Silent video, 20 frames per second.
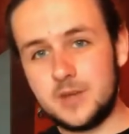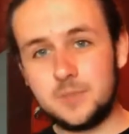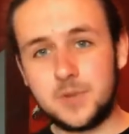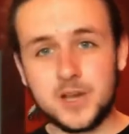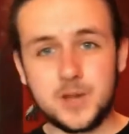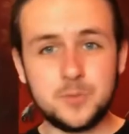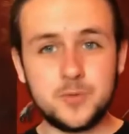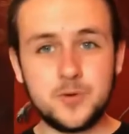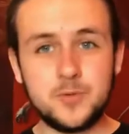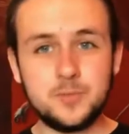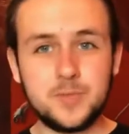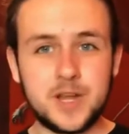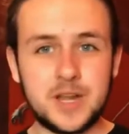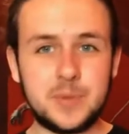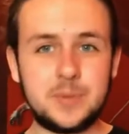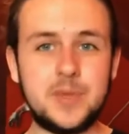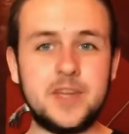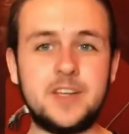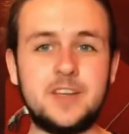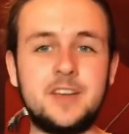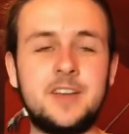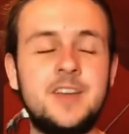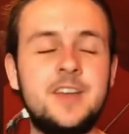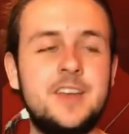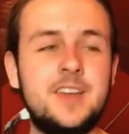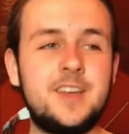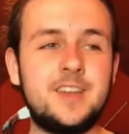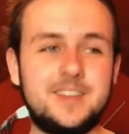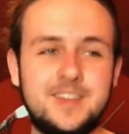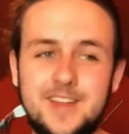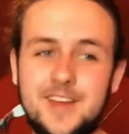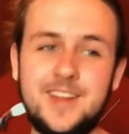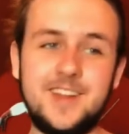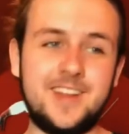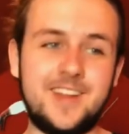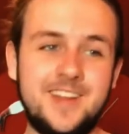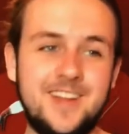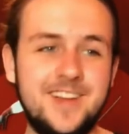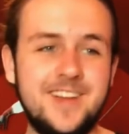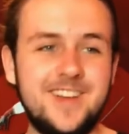bada boom bada bing, done.